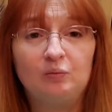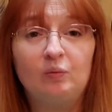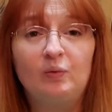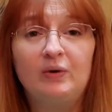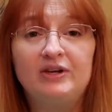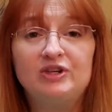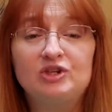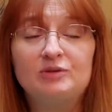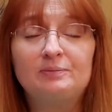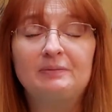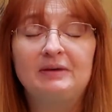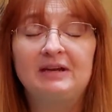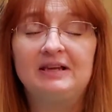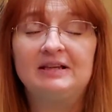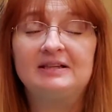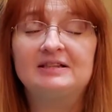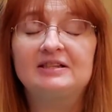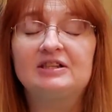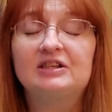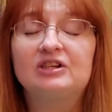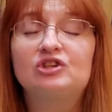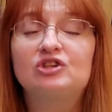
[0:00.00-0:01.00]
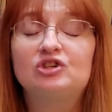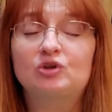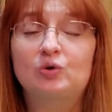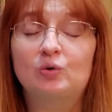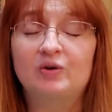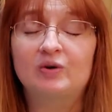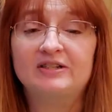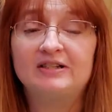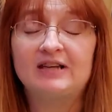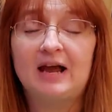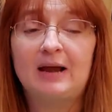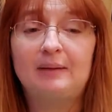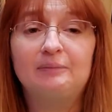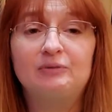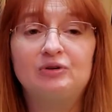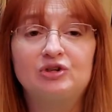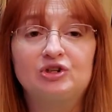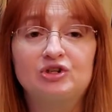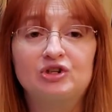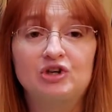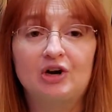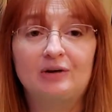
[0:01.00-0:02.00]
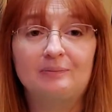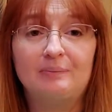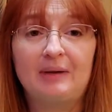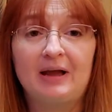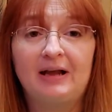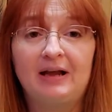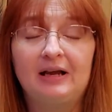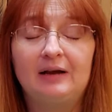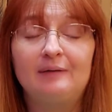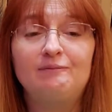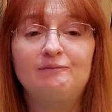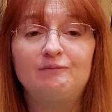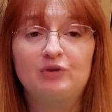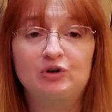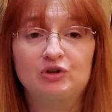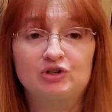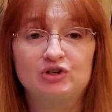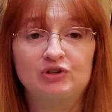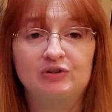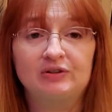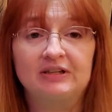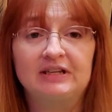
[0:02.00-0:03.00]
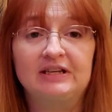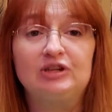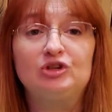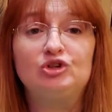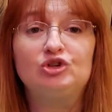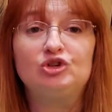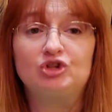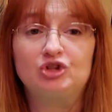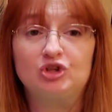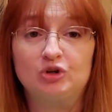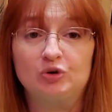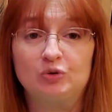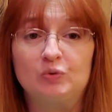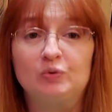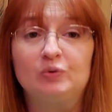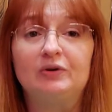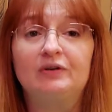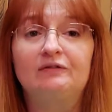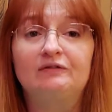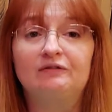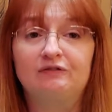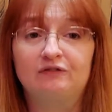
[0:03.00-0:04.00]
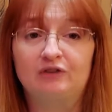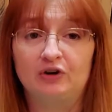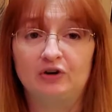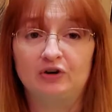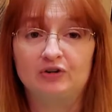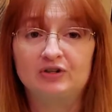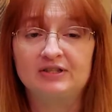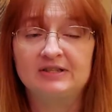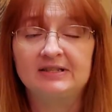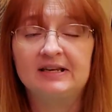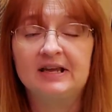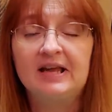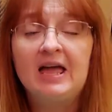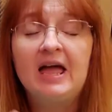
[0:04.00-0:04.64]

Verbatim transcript: which means that story time will start back up virtually June 1st.